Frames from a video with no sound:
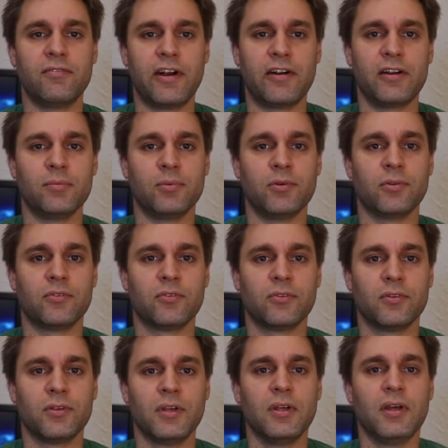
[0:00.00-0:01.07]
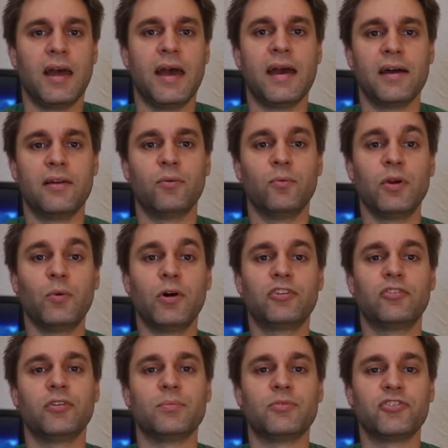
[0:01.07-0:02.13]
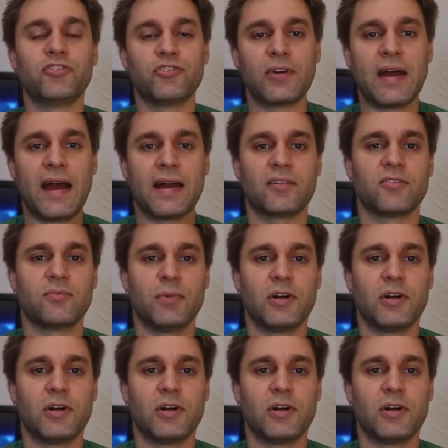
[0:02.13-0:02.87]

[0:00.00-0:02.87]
variables, and we want to abstract as